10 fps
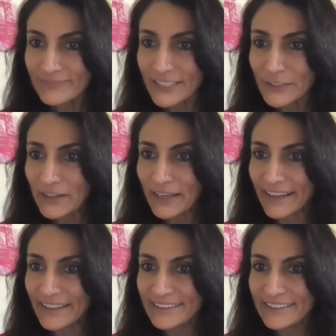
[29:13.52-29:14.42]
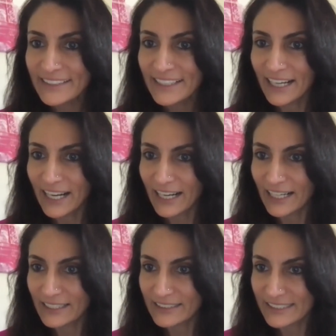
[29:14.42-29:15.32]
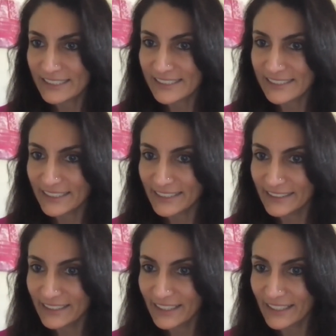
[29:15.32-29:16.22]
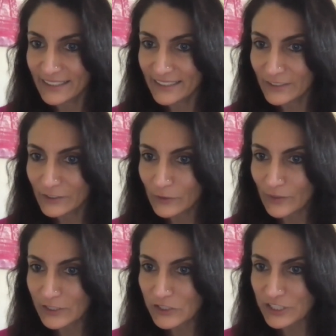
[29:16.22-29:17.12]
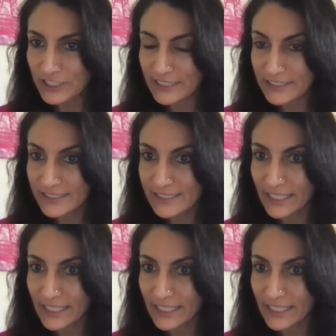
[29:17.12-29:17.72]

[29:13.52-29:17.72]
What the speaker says: Okay, let's see. Any other questions?